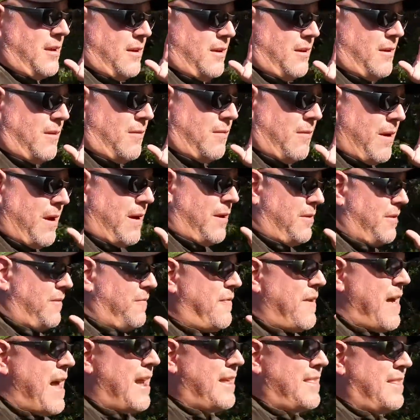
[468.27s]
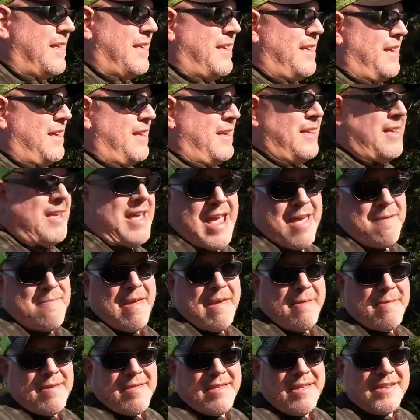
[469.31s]
around the fact that, hey,
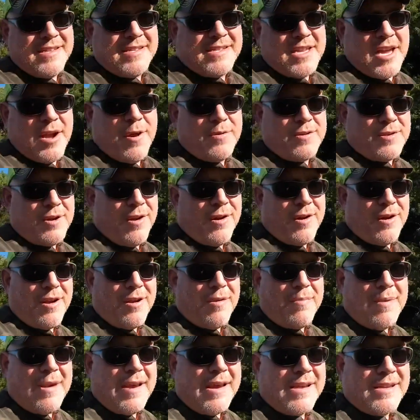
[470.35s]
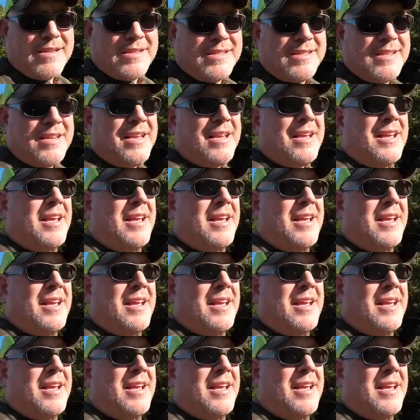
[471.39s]
maybe these totes aren't going to be as